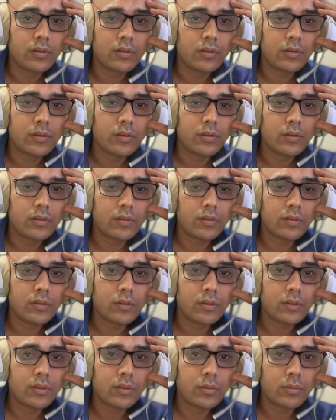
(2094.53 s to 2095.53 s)
Just
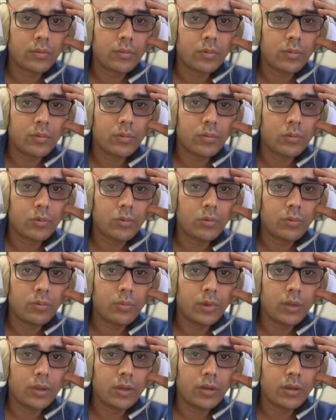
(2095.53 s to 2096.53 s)

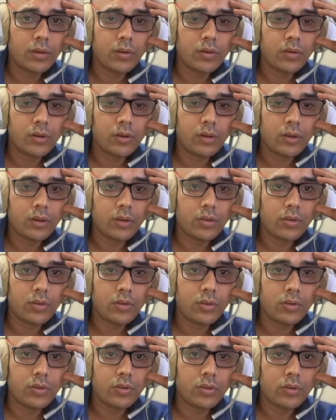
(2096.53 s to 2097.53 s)
and
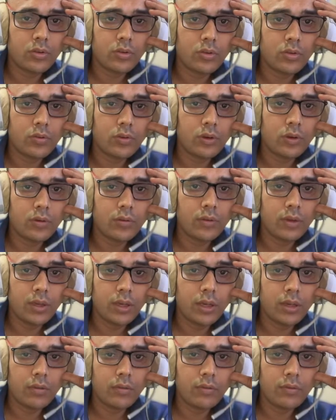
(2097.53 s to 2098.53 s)
so what we
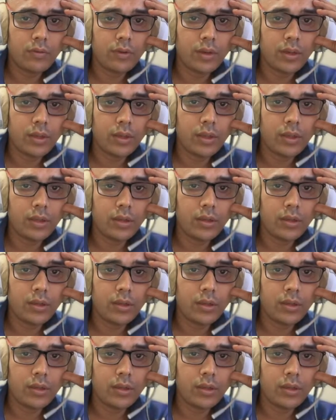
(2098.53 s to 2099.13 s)
have failed,